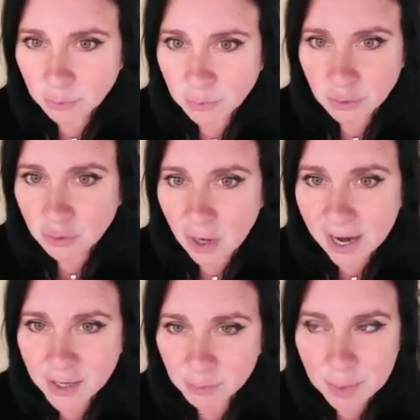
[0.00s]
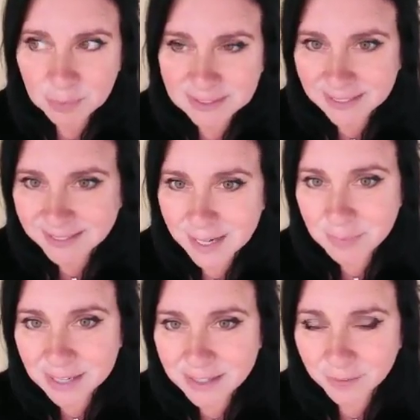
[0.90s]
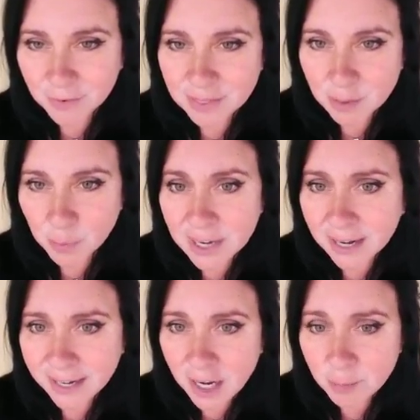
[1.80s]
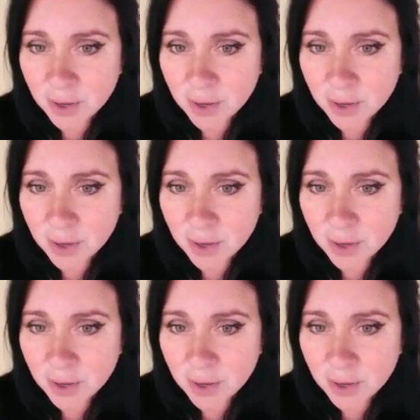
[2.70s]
trying to represent something different than what I am.